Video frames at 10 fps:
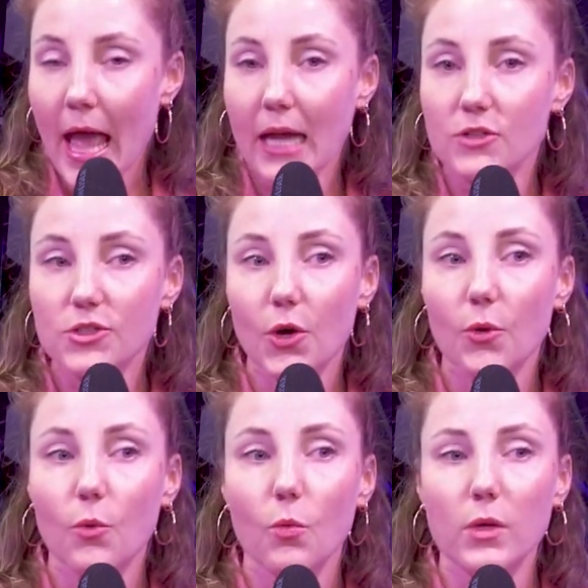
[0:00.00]
And
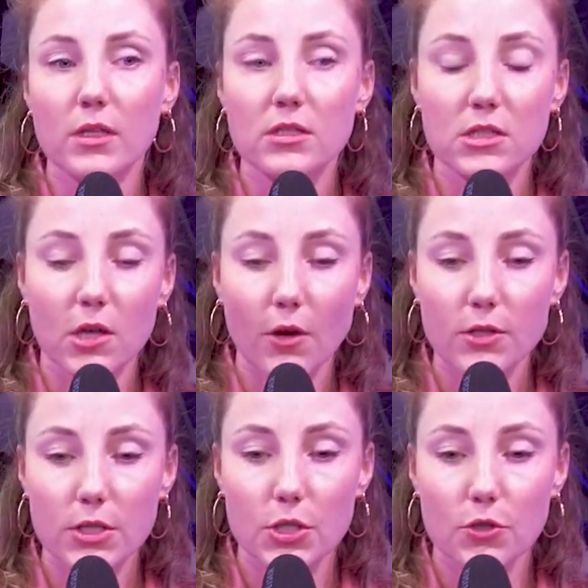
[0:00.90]
so we
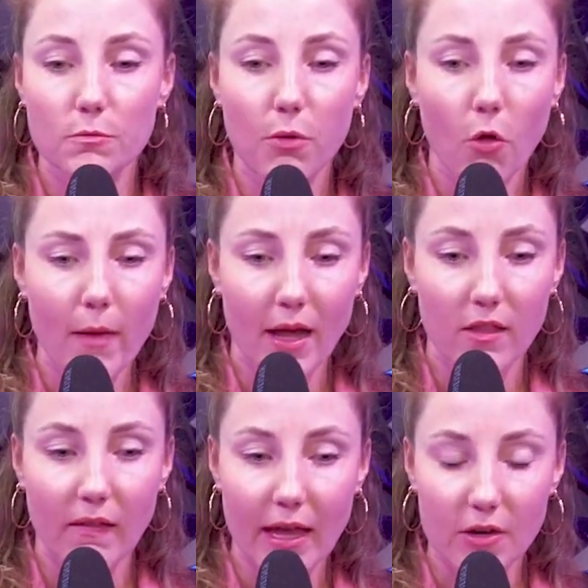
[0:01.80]
start to pull back
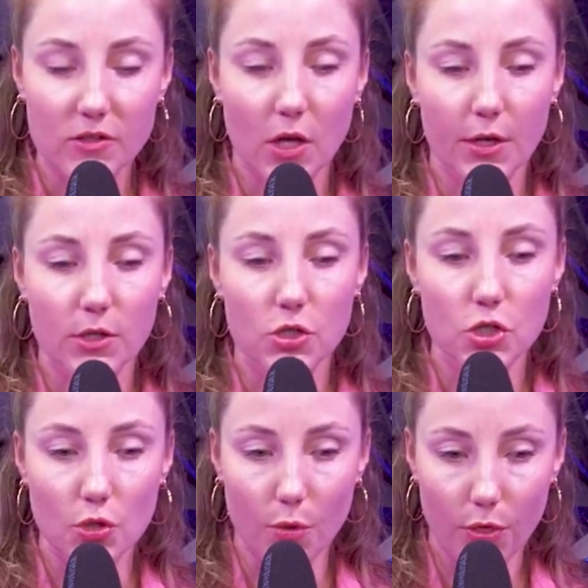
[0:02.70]
the layers on, do
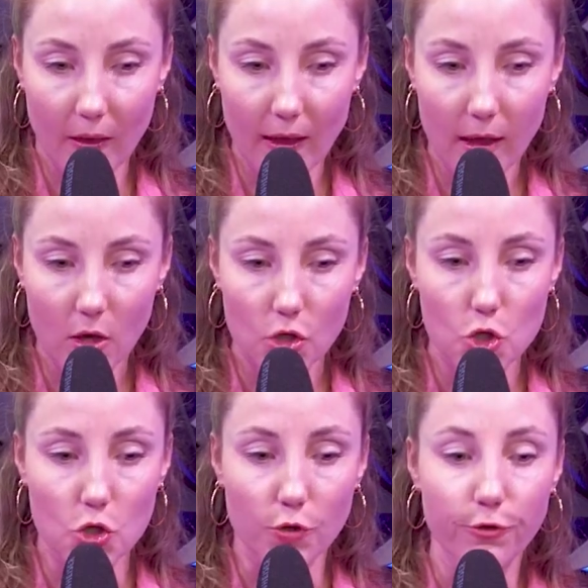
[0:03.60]
you think,
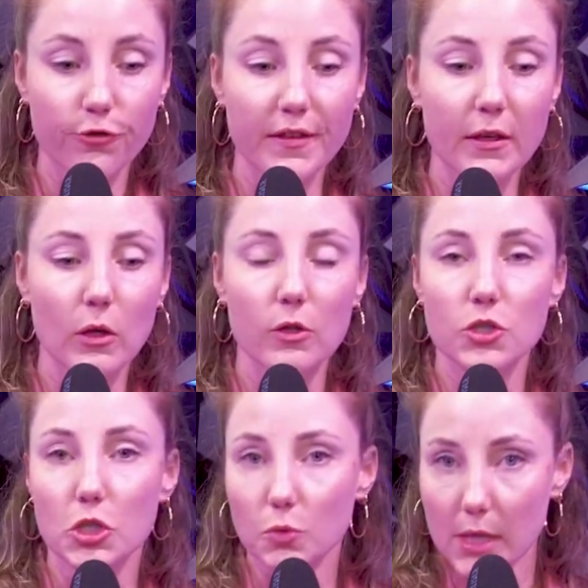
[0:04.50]
do you feel,
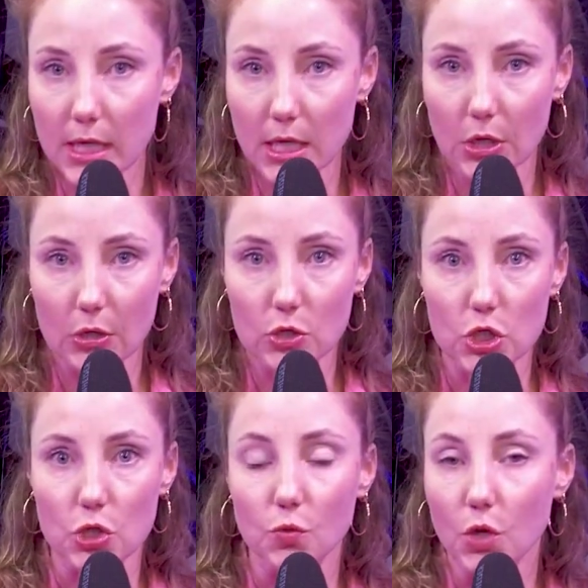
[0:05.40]
do you hear,
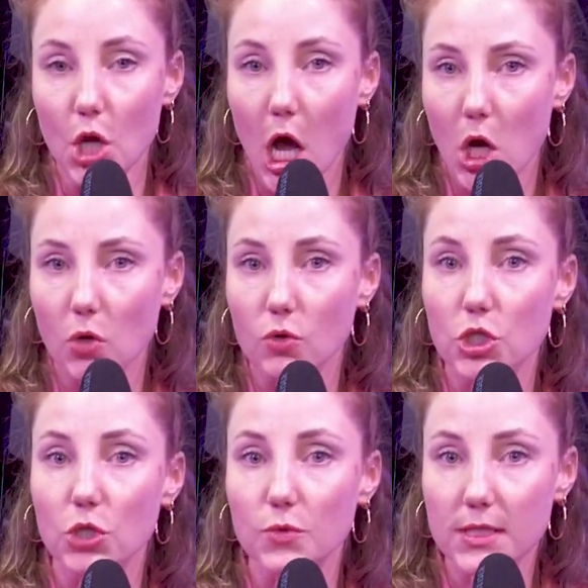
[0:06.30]
do you know, do
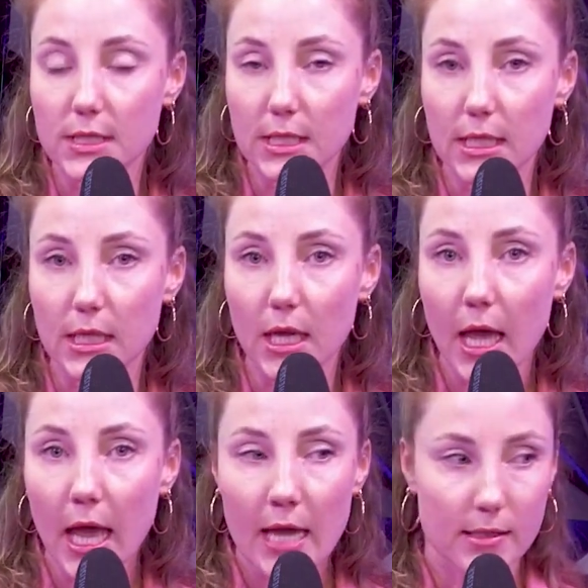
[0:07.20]
you see?
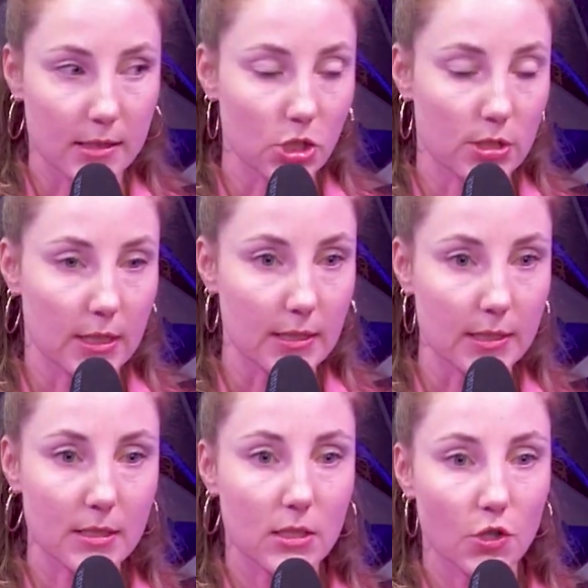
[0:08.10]
Does it just
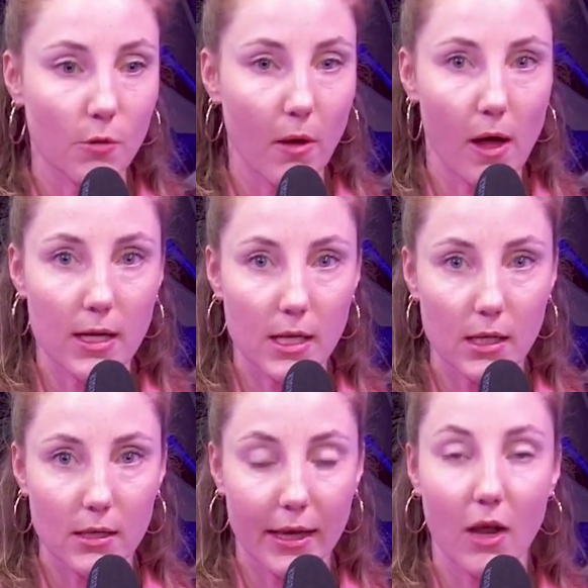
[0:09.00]
exist in your body?
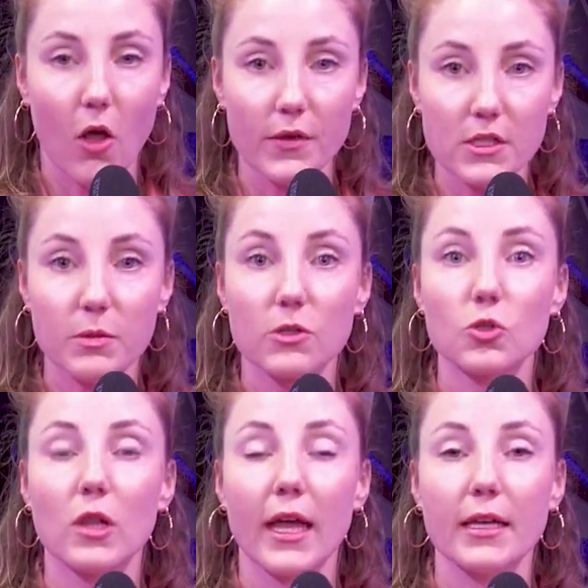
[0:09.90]
Like, call it
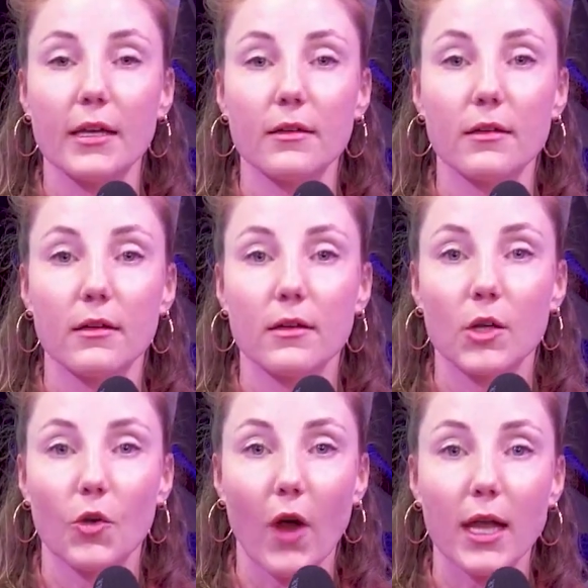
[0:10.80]
spiritual lightning,
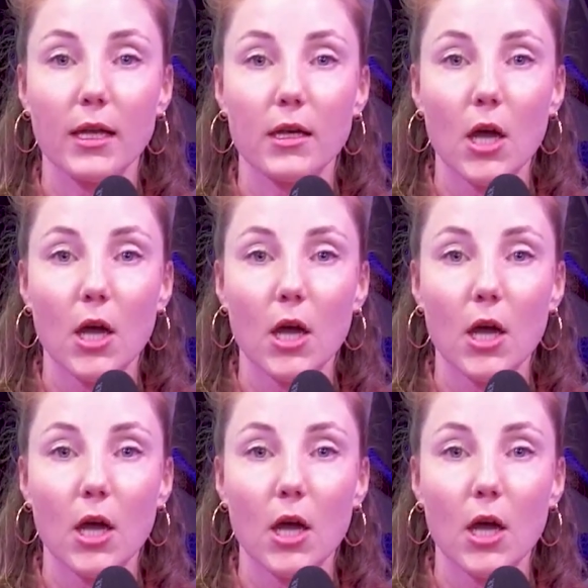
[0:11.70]
right?